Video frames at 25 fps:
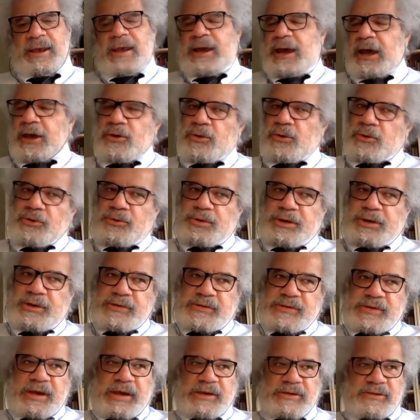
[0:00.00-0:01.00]
I don't
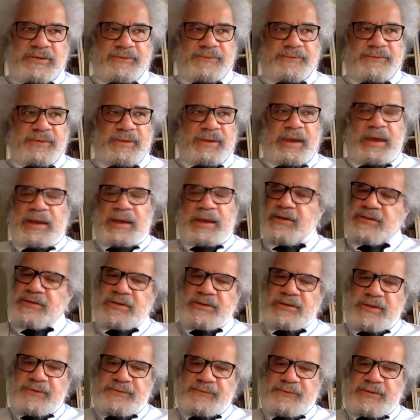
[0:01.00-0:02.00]
criticize her for that. It's a
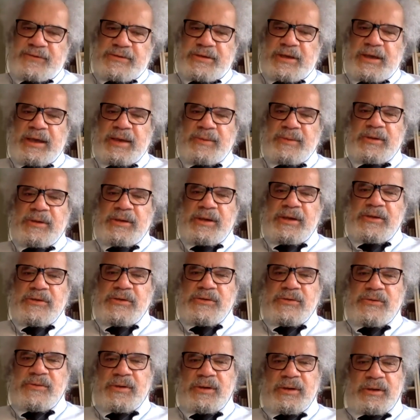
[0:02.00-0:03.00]
different time in
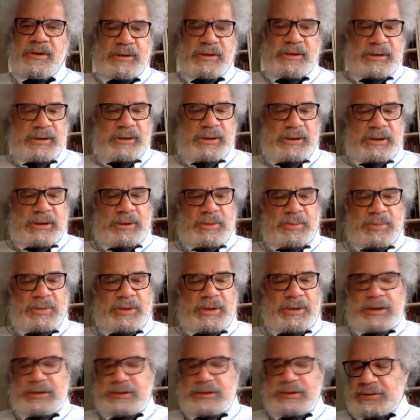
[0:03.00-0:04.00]
history,
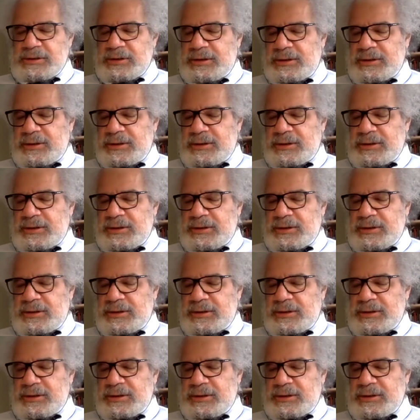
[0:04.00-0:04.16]
but